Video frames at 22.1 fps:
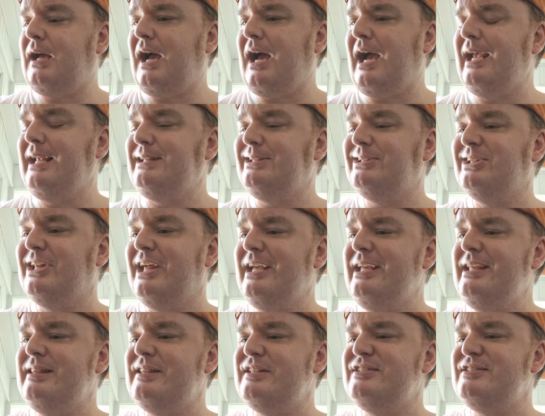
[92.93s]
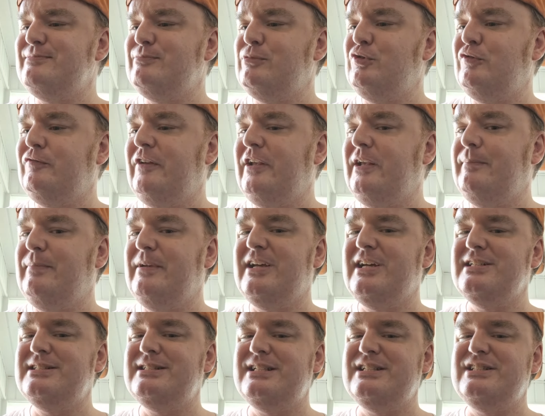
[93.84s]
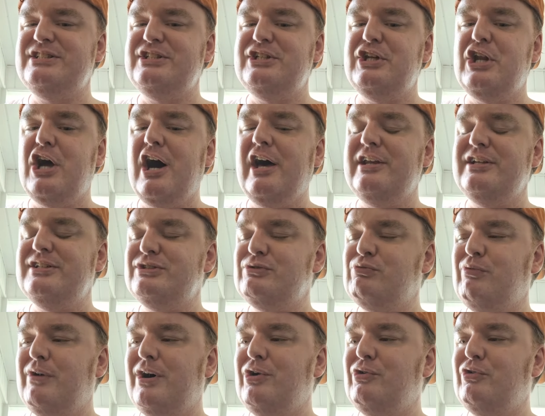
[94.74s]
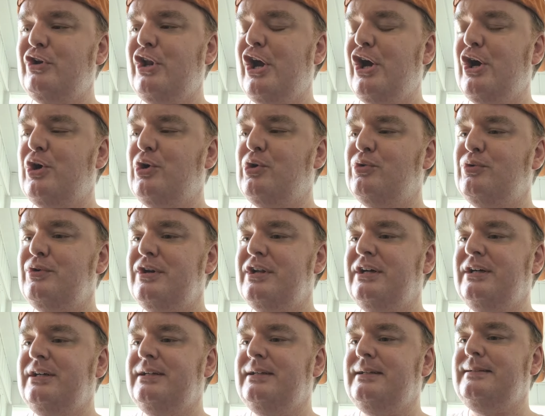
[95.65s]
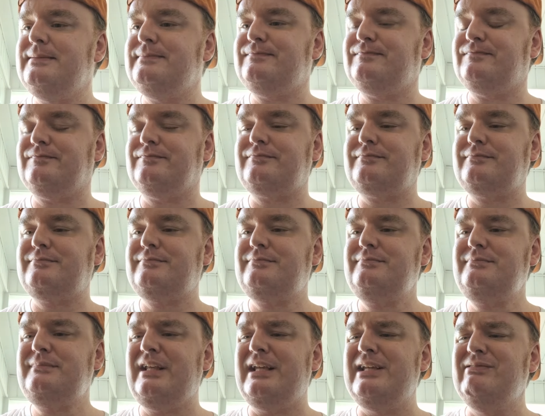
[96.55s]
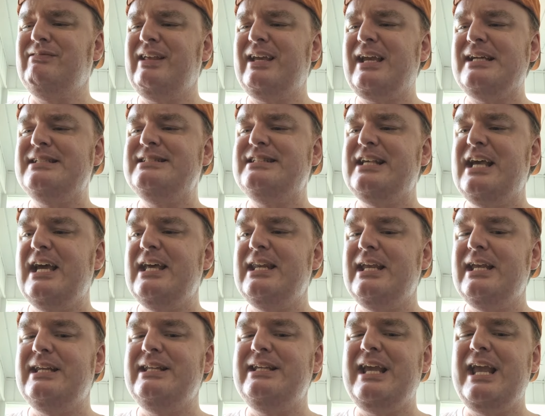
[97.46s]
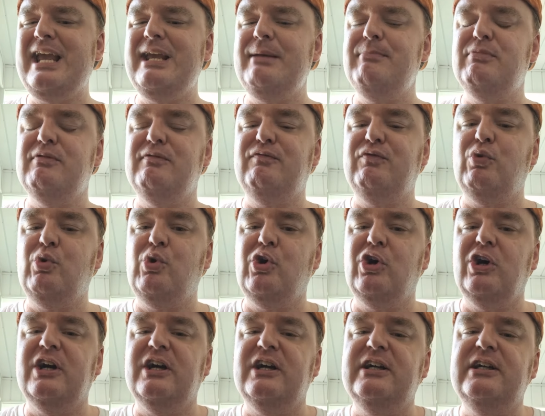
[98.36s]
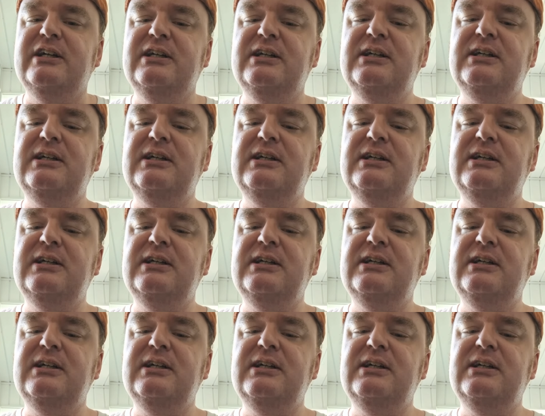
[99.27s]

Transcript: I like this movie because it's not as well known. And like I said, it came before